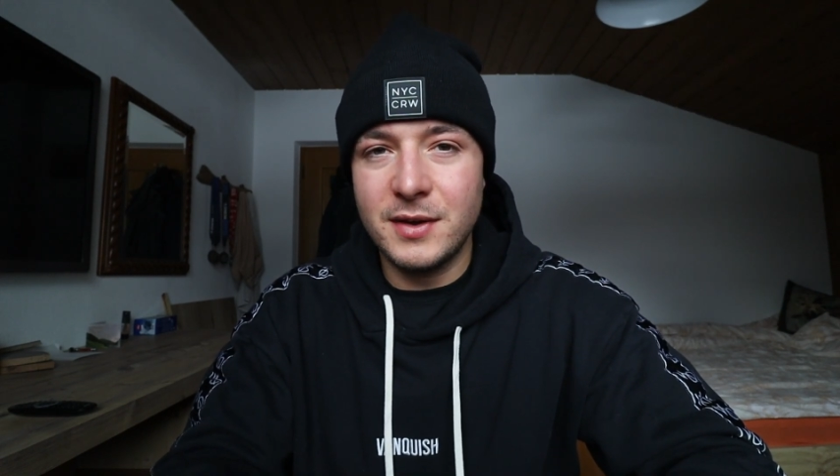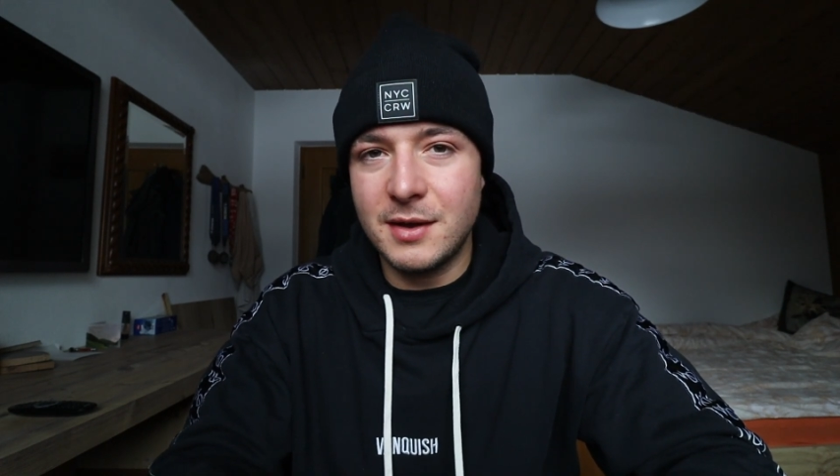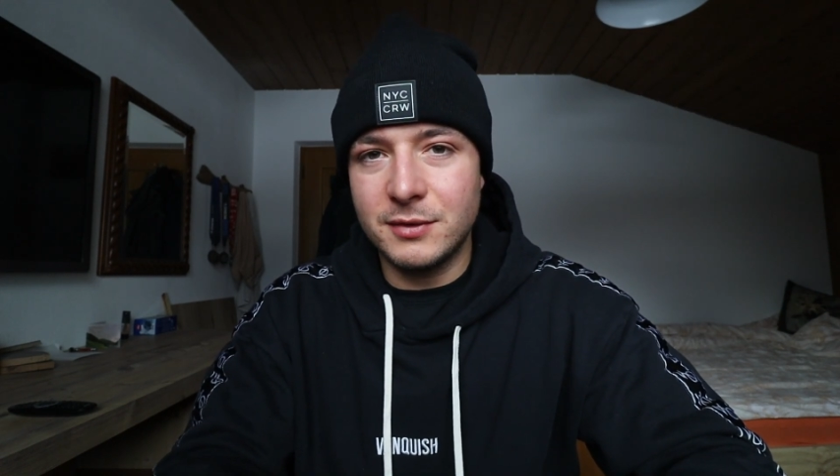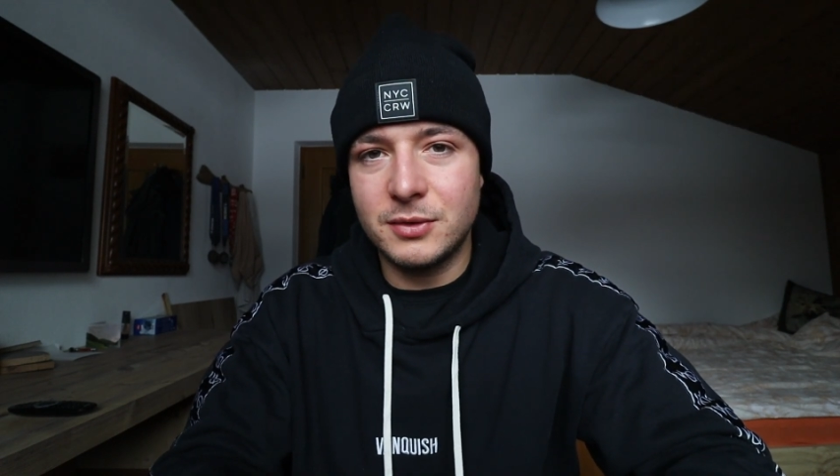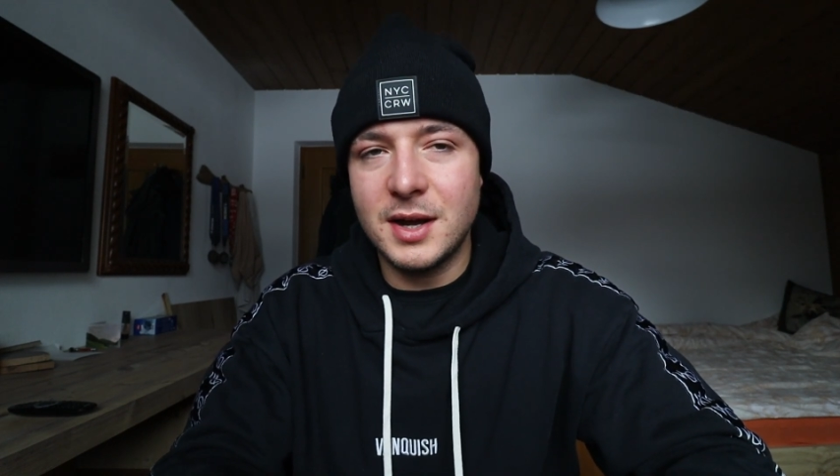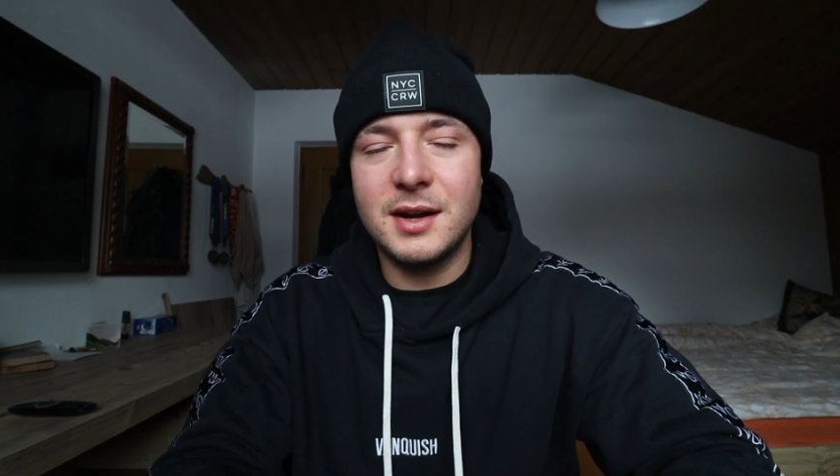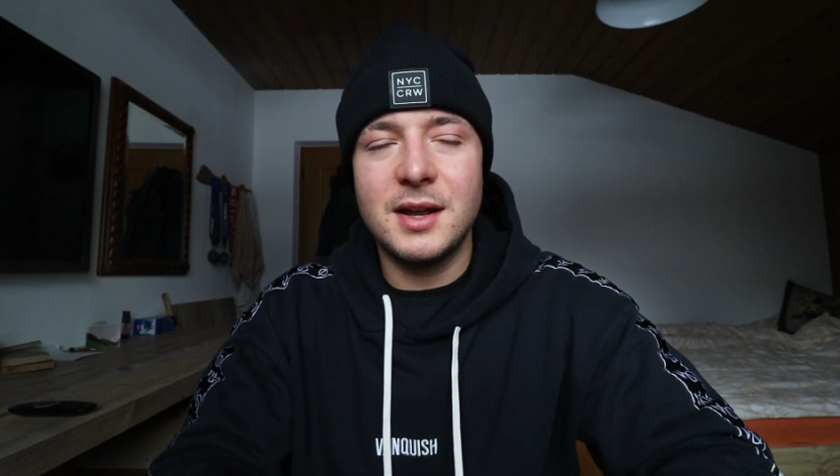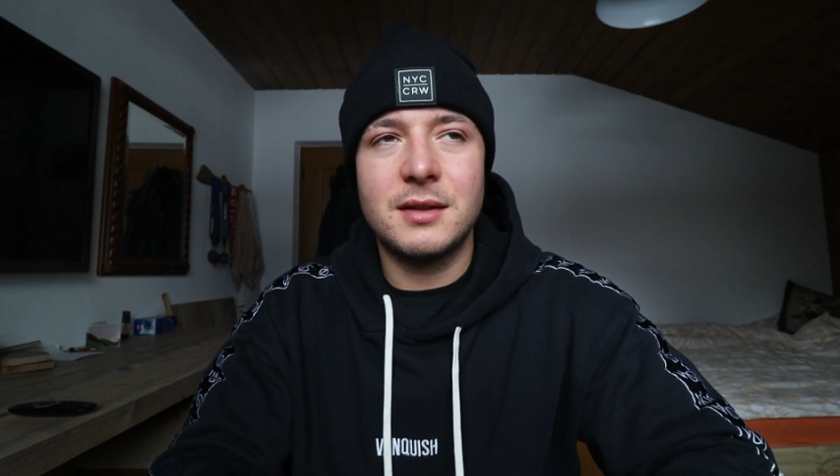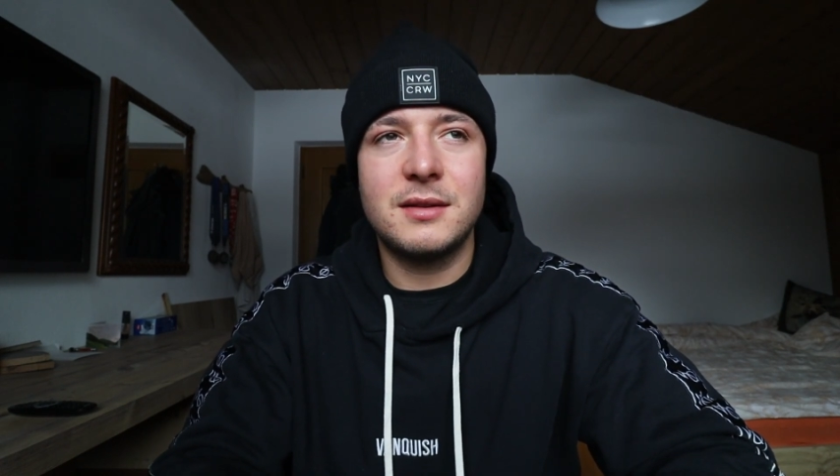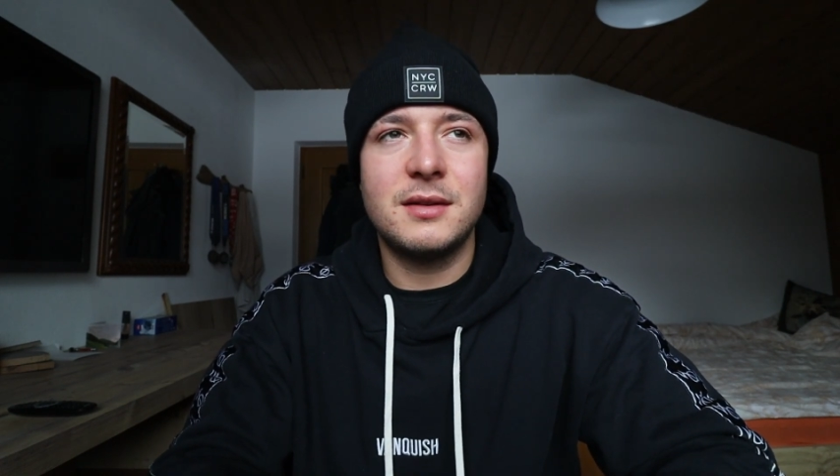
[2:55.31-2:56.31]
I haven't tried
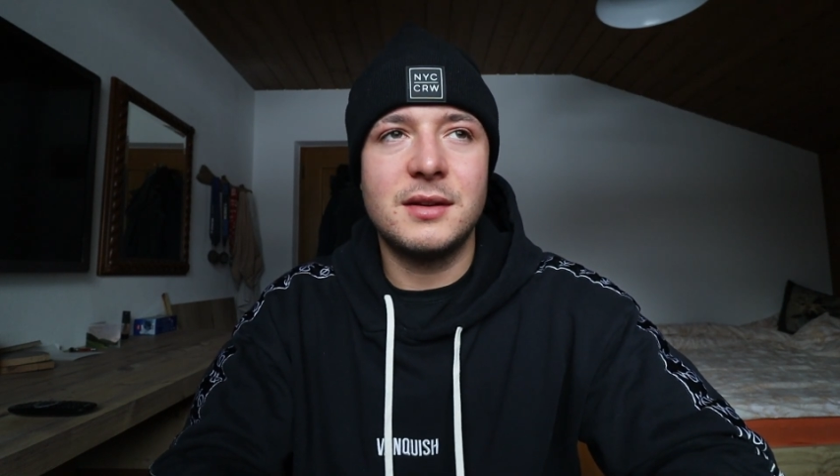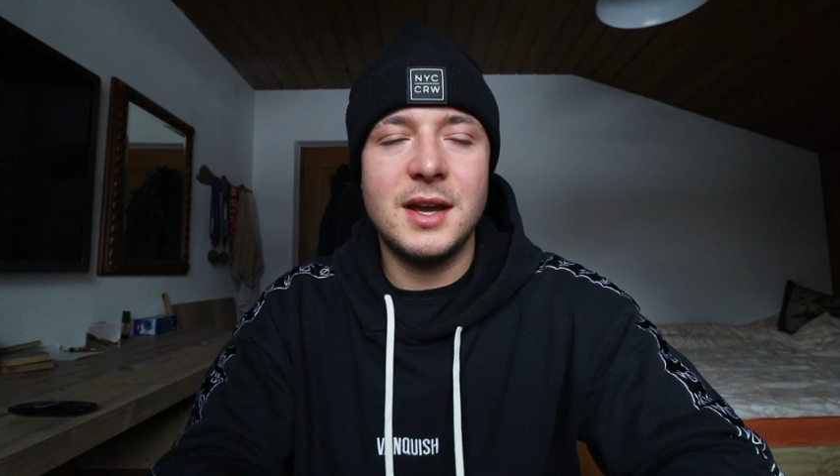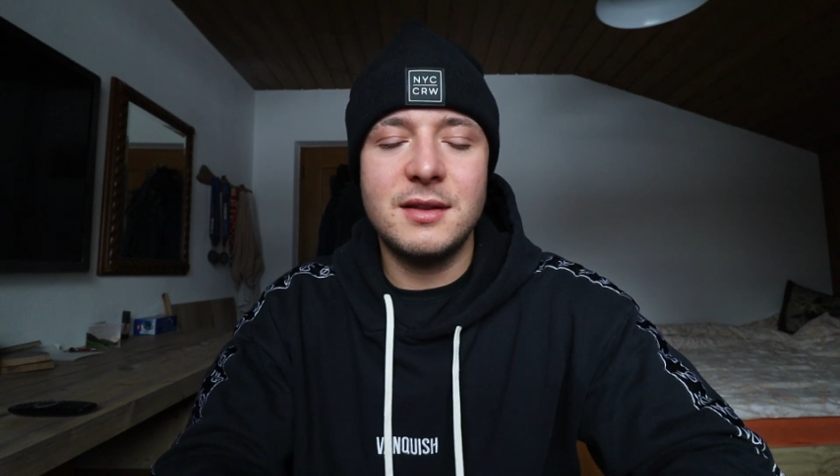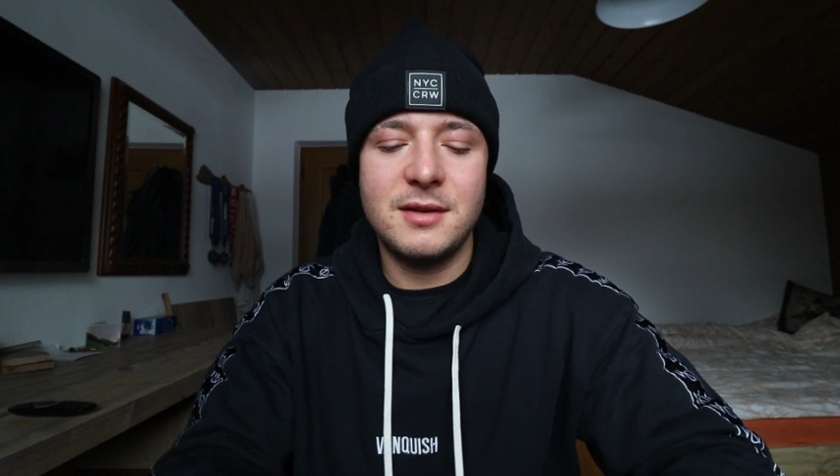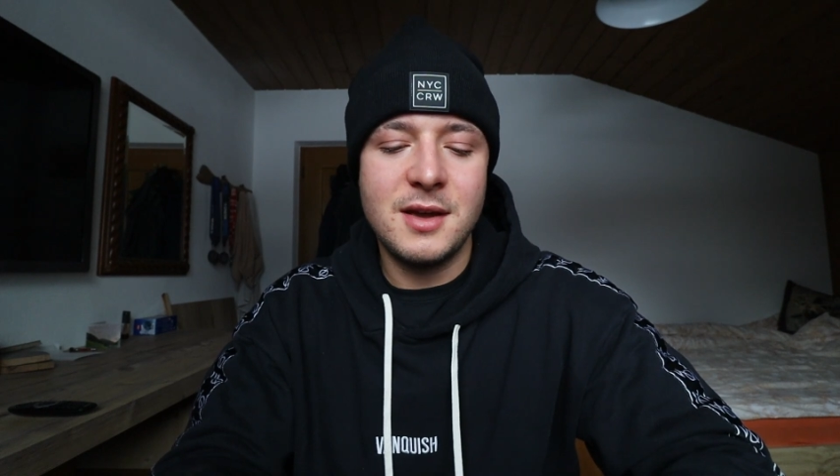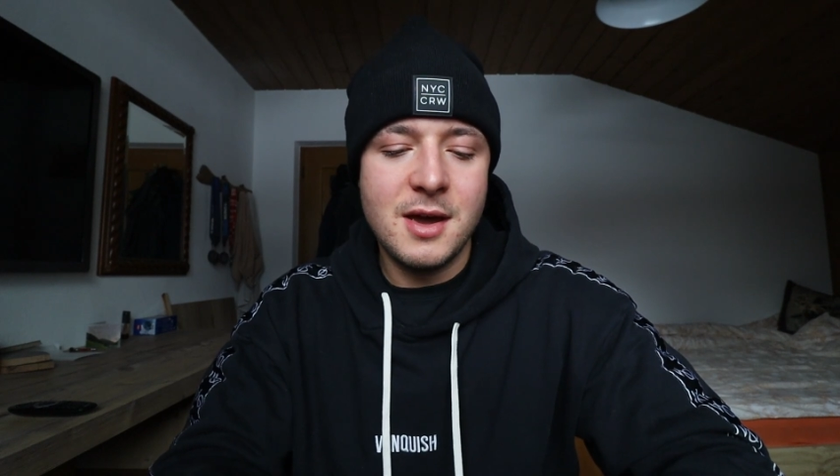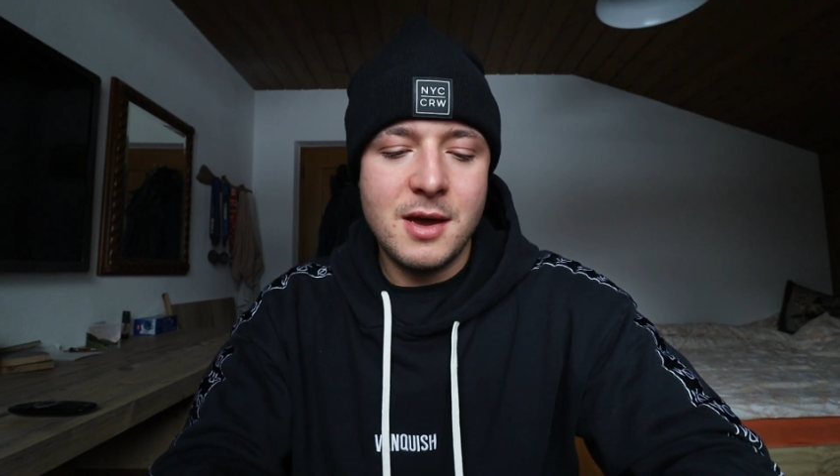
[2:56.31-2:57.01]
that yet,